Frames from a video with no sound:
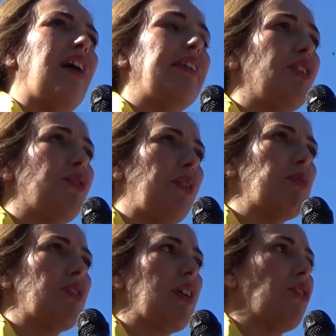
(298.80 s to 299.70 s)
and he's
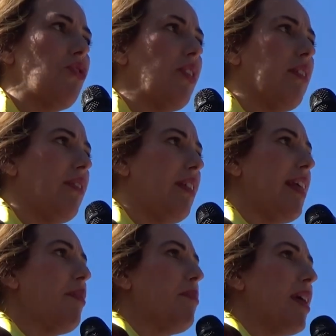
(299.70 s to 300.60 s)
from this country.
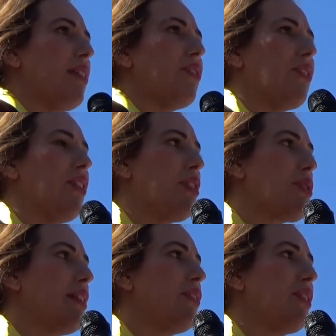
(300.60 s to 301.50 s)
And that means
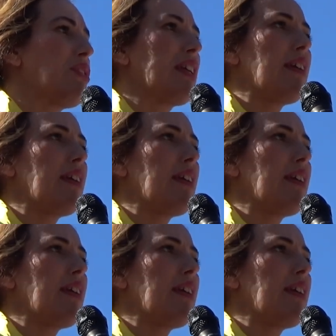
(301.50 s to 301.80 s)
that the